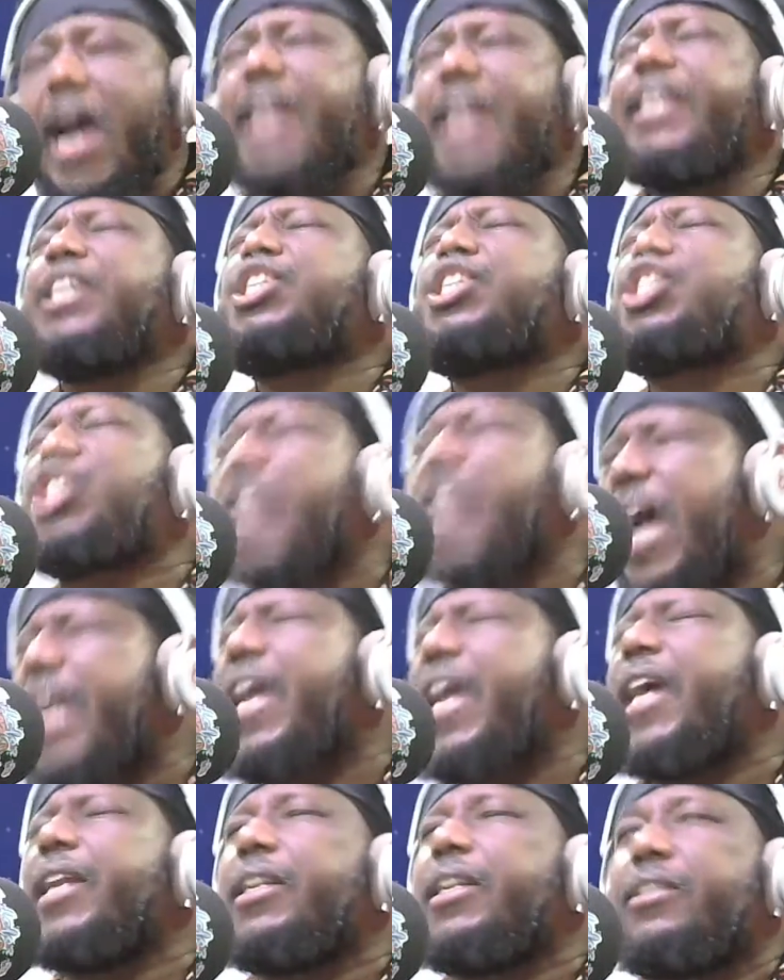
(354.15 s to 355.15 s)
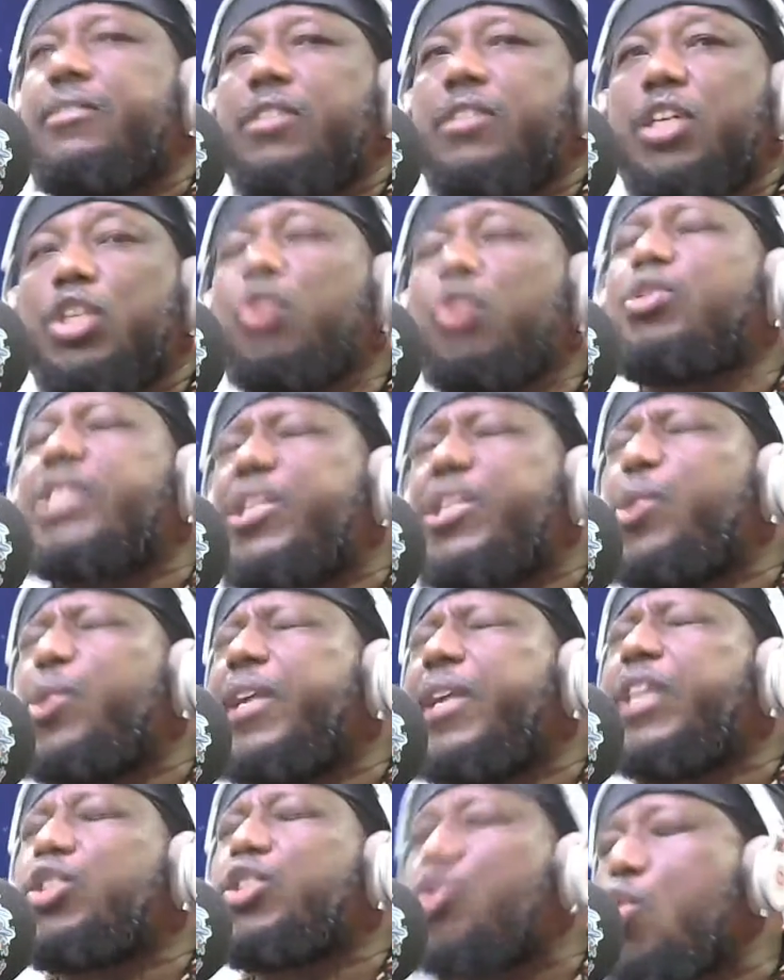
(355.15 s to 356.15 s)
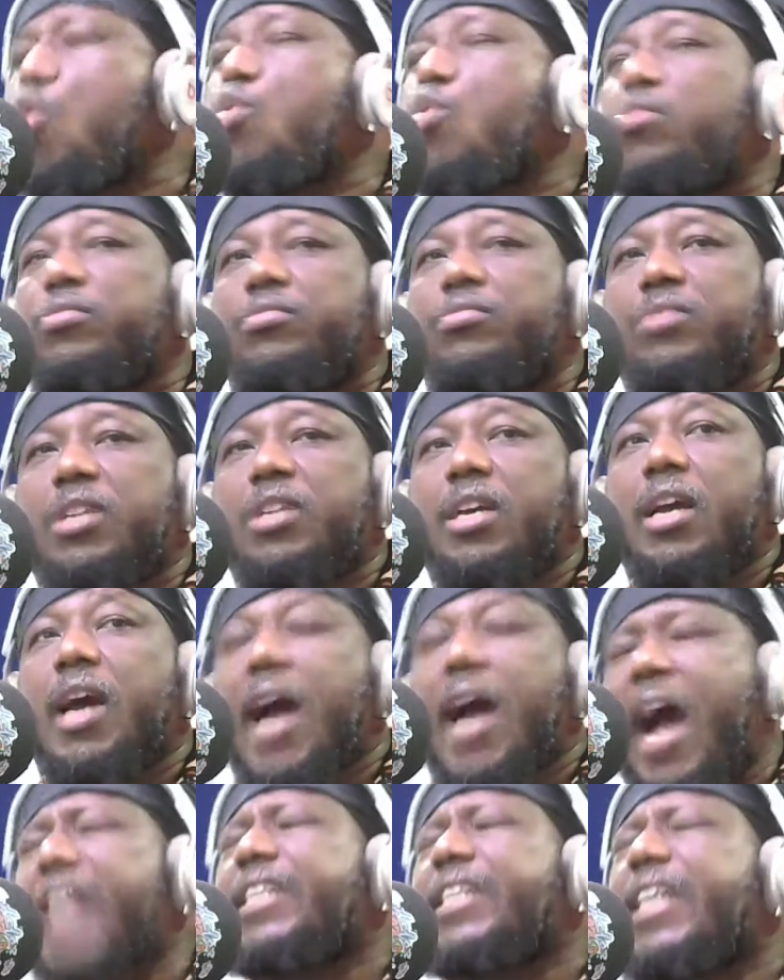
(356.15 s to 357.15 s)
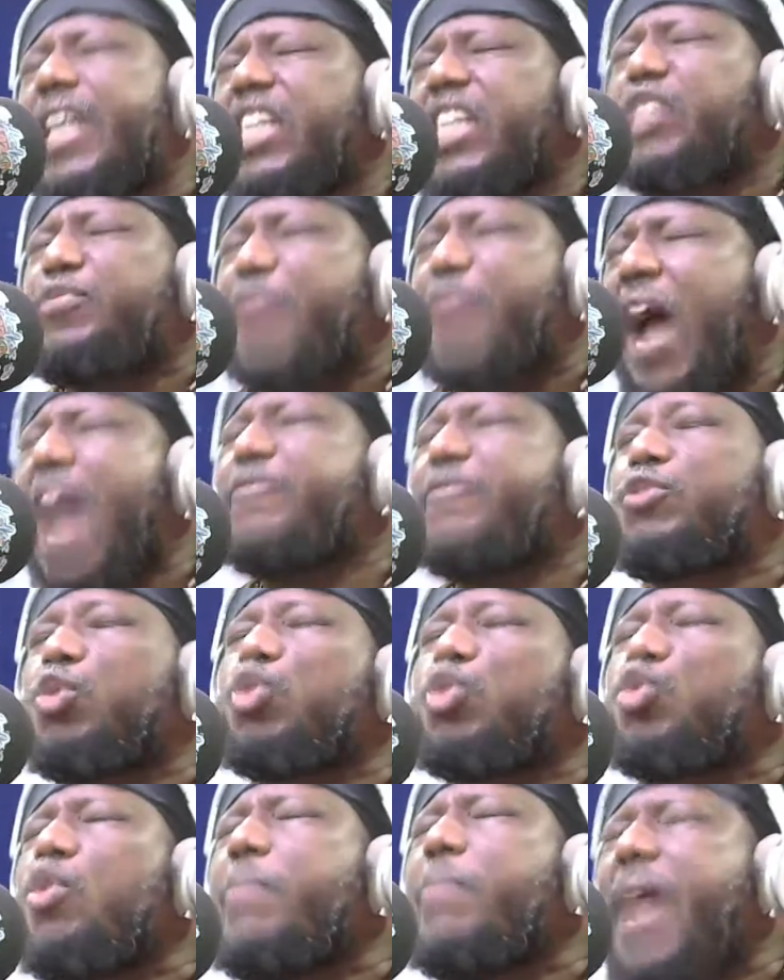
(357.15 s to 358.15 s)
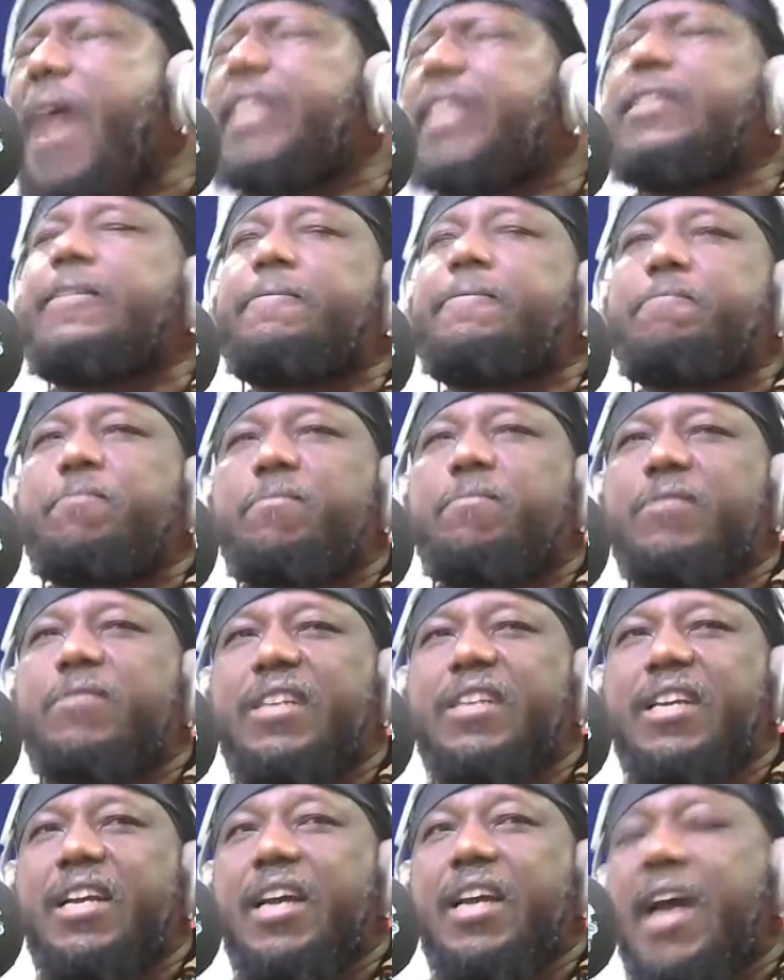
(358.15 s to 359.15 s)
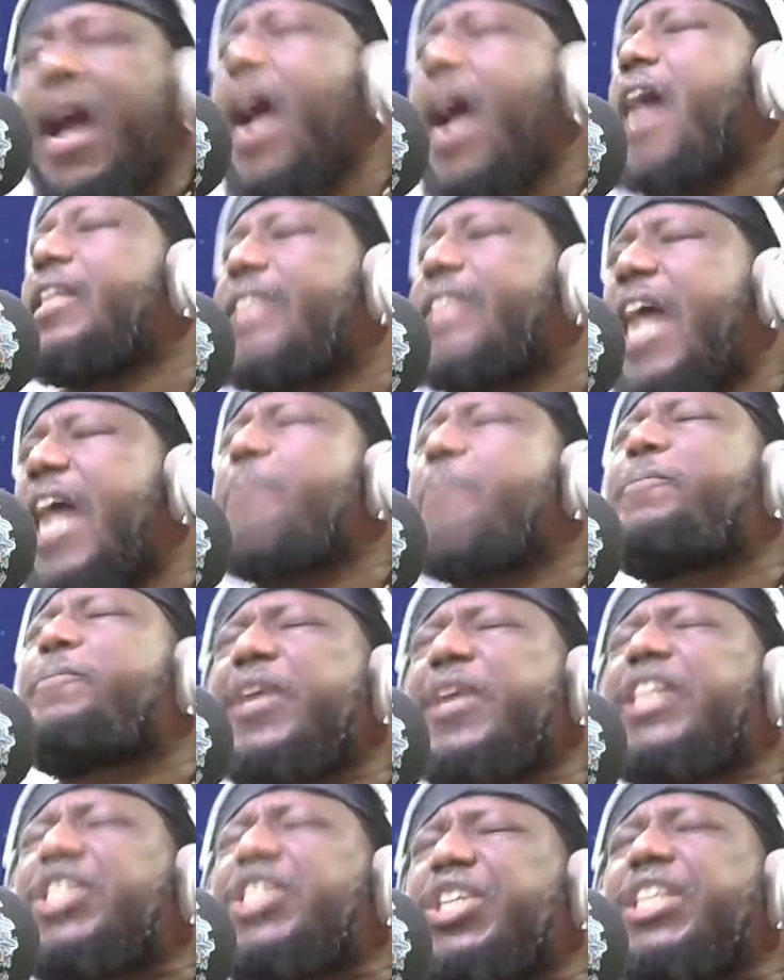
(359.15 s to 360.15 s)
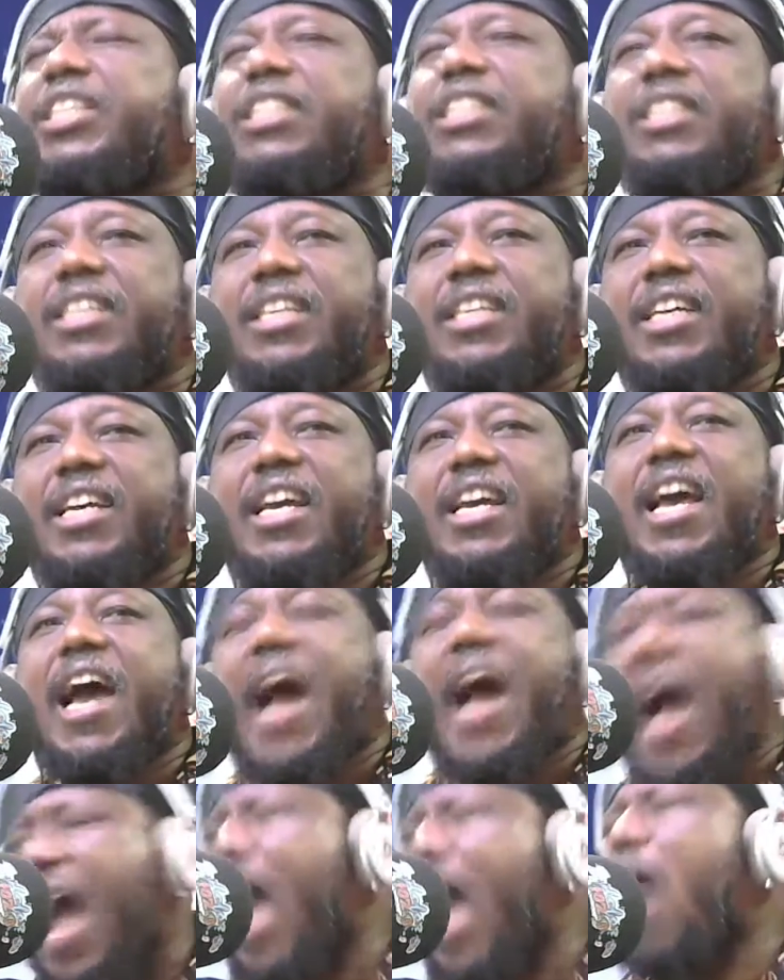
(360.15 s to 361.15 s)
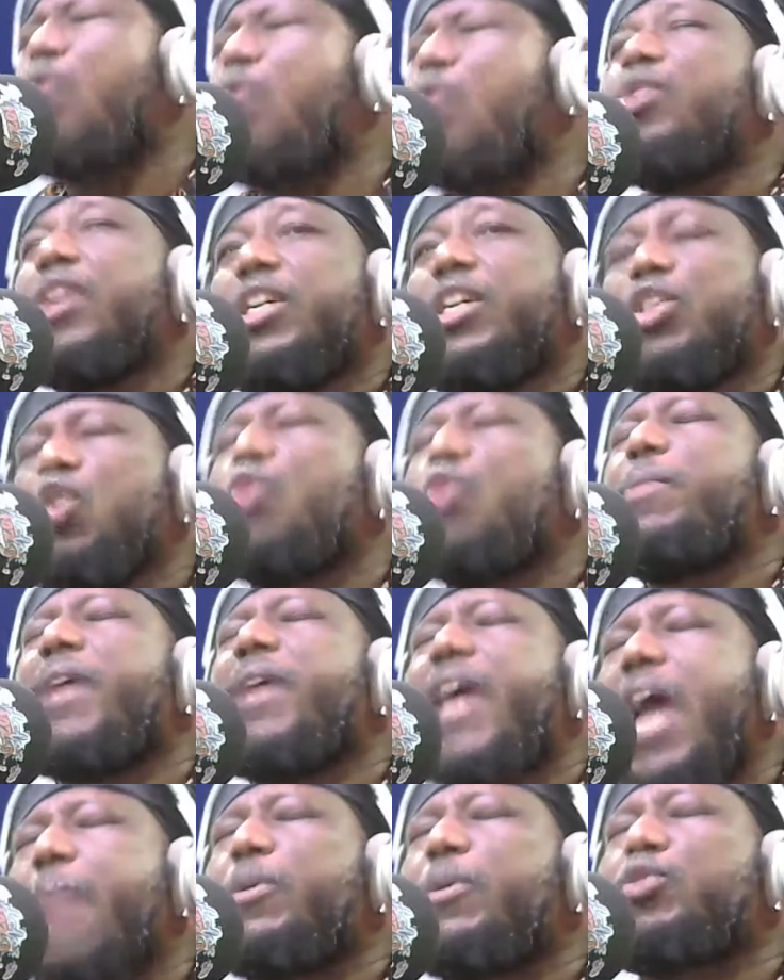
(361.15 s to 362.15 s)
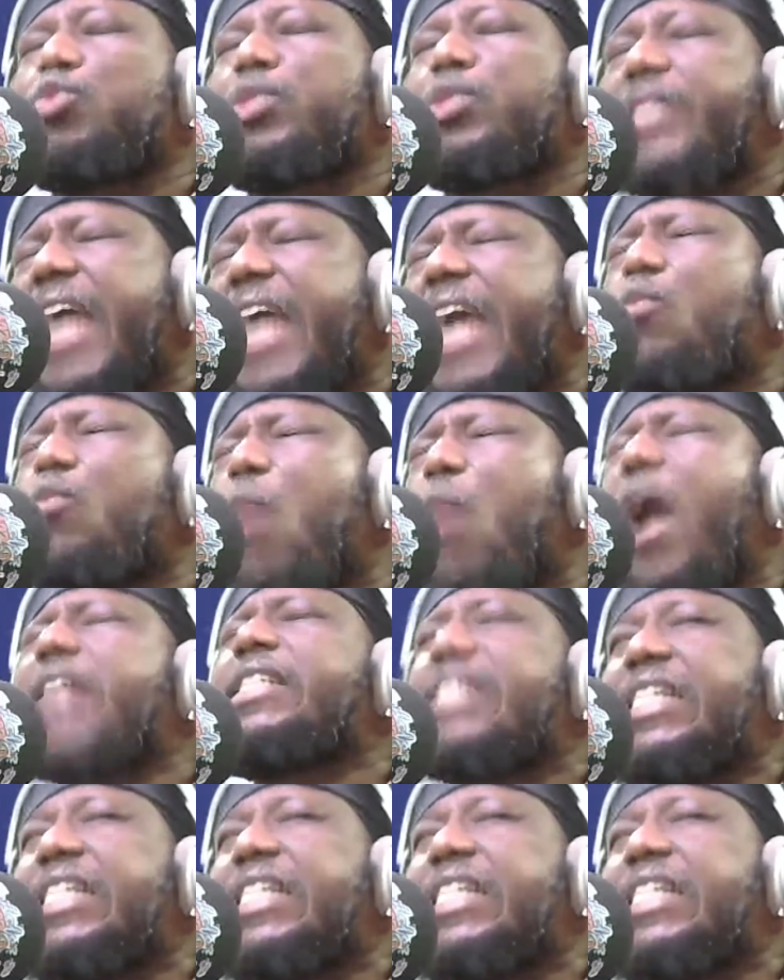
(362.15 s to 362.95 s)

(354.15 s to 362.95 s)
Any channel you tune into, at least 5 juju men are there preaching how you'll be able to turn one